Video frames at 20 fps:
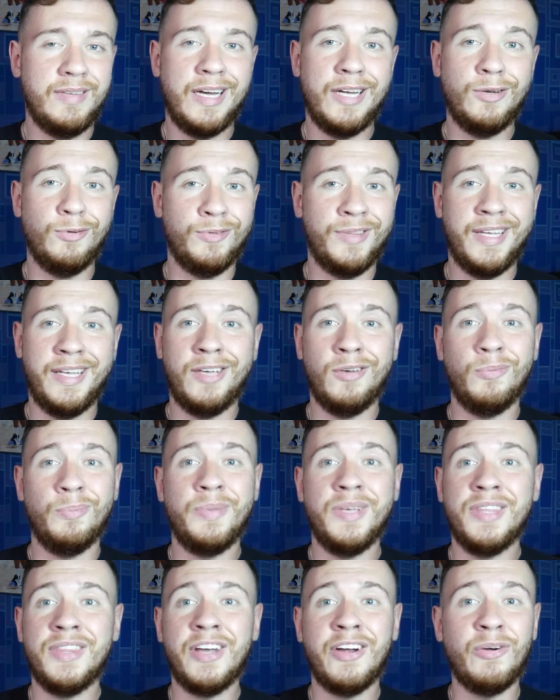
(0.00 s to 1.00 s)
I don't think he'll
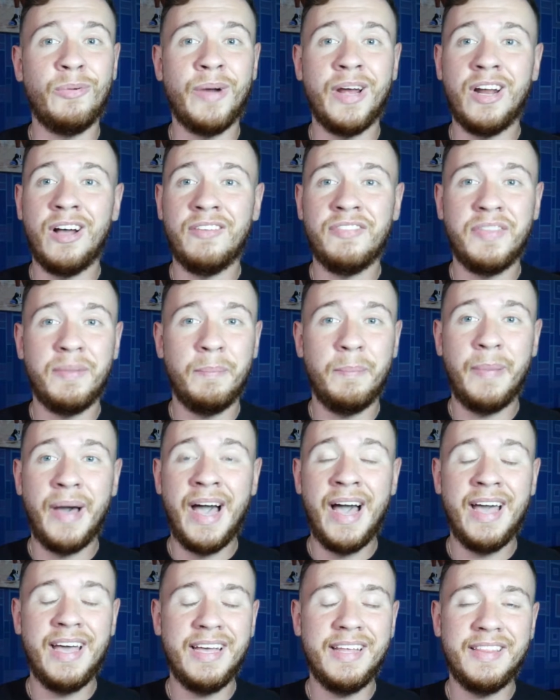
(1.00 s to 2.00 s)
be there right off the
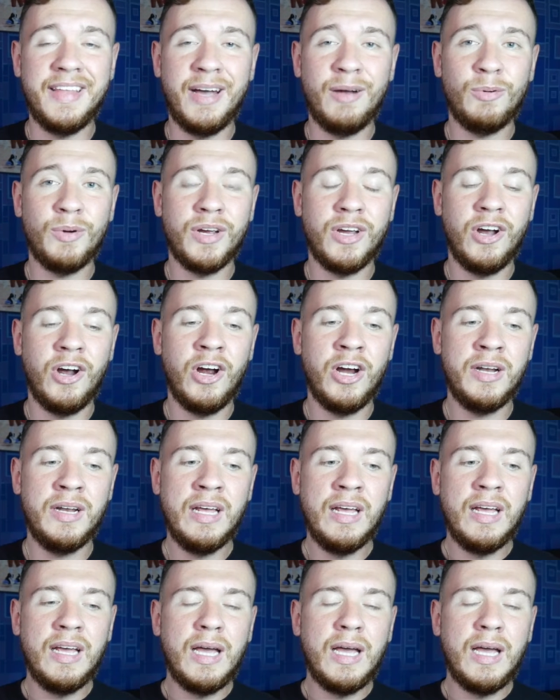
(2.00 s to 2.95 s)
bat in that regard,